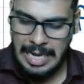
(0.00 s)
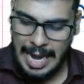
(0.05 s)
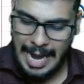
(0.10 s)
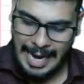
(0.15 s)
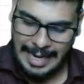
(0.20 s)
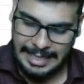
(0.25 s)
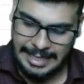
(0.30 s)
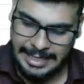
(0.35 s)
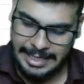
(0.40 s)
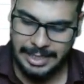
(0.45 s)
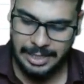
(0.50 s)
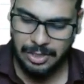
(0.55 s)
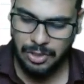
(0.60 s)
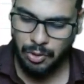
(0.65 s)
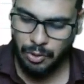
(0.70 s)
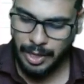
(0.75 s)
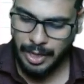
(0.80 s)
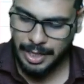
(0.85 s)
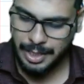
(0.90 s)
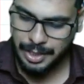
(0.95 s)
And just
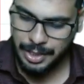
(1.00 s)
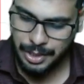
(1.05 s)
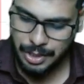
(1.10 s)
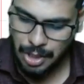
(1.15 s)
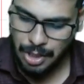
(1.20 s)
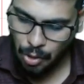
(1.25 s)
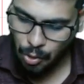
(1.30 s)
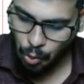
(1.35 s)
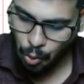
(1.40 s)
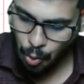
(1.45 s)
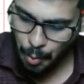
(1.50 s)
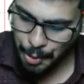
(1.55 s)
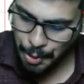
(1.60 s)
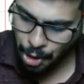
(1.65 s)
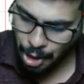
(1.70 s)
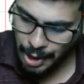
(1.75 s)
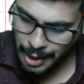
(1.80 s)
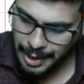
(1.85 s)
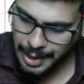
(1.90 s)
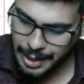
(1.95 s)
look at this.
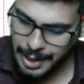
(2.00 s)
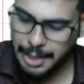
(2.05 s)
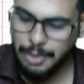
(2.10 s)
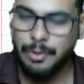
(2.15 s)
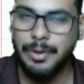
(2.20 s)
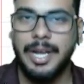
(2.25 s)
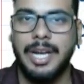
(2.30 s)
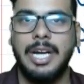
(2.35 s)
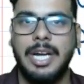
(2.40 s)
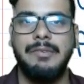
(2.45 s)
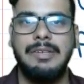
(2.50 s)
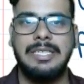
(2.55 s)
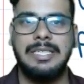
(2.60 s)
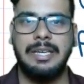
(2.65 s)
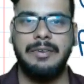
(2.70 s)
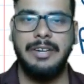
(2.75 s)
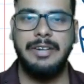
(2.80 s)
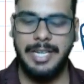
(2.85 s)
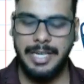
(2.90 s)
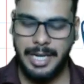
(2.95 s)
Overall, I need to recover
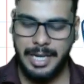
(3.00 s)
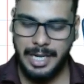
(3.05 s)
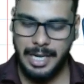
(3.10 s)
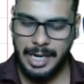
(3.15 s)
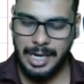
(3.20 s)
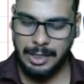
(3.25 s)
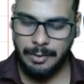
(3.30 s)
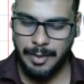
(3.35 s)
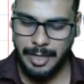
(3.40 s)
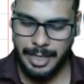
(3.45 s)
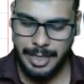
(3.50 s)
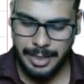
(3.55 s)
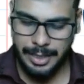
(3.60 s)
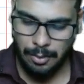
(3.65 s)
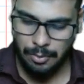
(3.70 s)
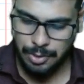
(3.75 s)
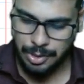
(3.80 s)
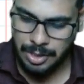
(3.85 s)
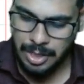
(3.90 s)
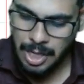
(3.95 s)
79 lakh
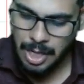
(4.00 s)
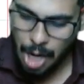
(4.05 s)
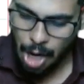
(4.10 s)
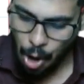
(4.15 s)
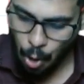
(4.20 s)
20,000.